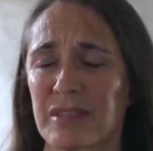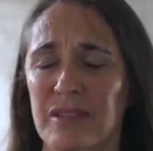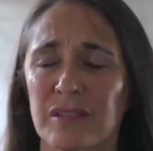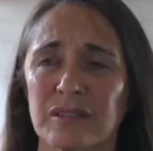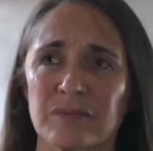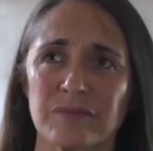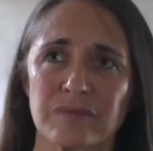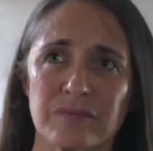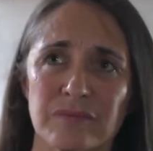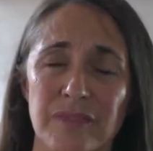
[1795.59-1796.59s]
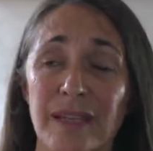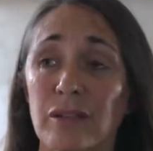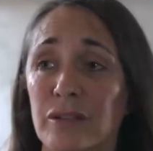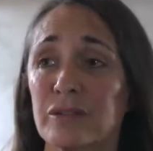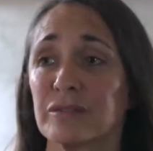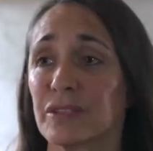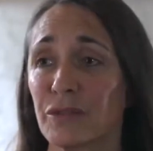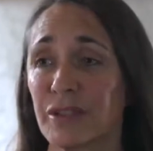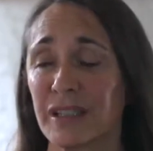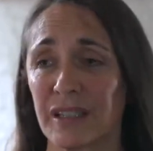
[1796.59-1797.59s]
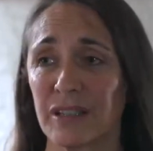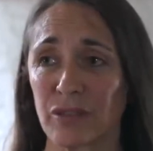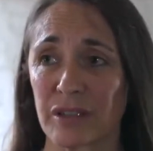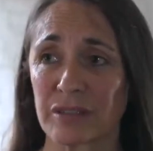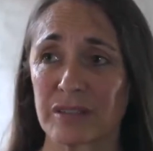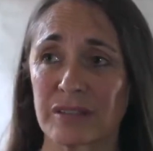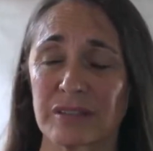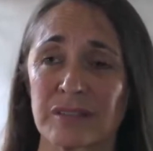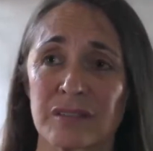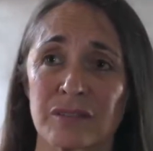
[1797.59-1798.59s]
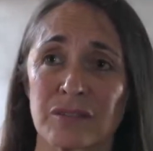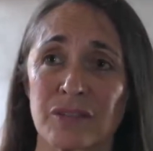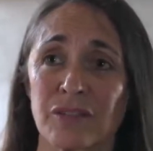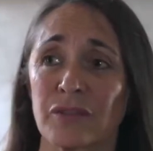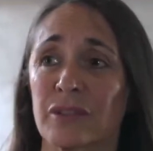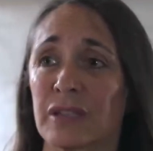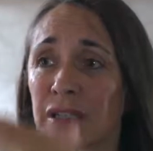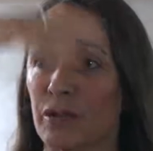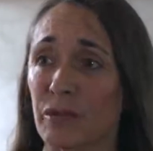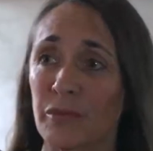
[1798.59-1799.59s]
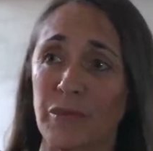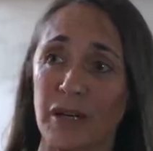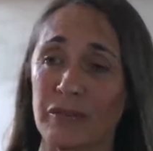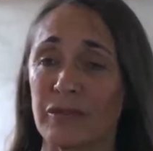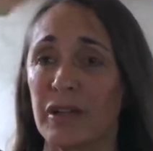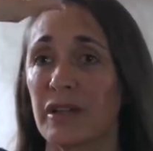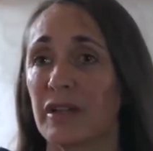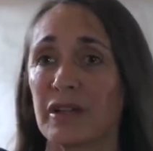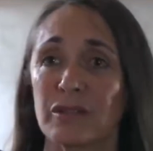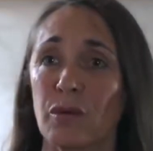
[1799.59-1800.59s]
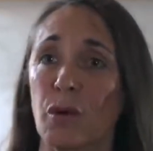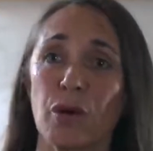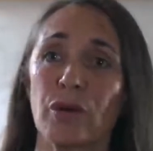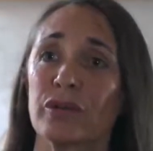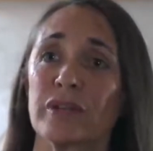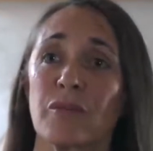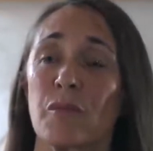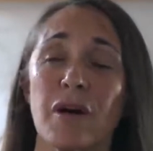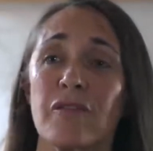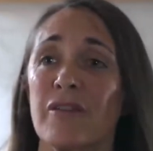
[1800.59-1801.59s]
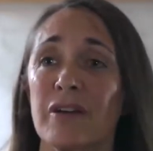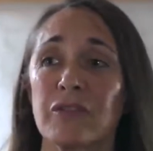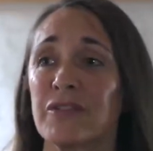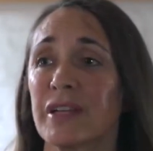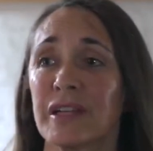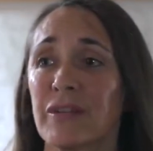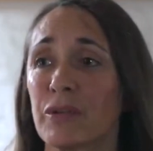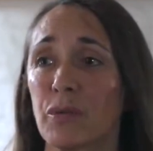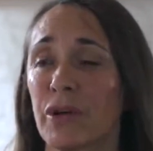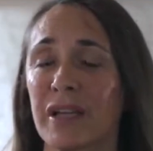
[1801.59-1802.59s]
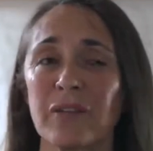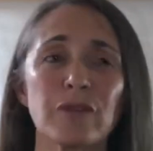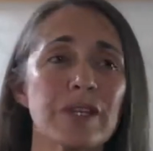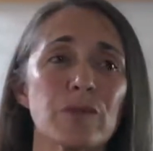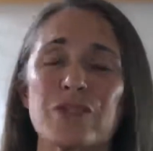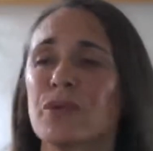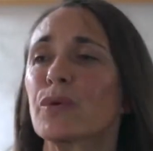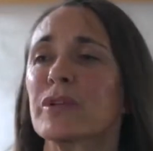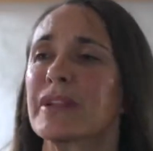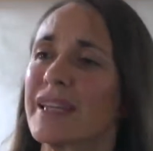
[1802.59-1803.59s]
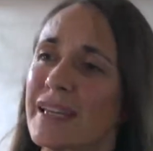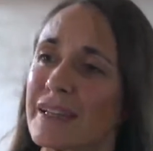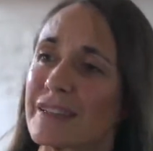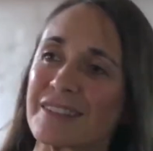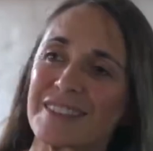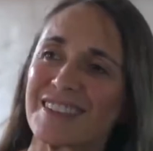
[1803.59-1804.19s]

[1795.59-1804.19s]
So that alone, you don't need any drugs. You know, just mm-hmm. feel like you're above the world, above everything and everyone, and everything was so clean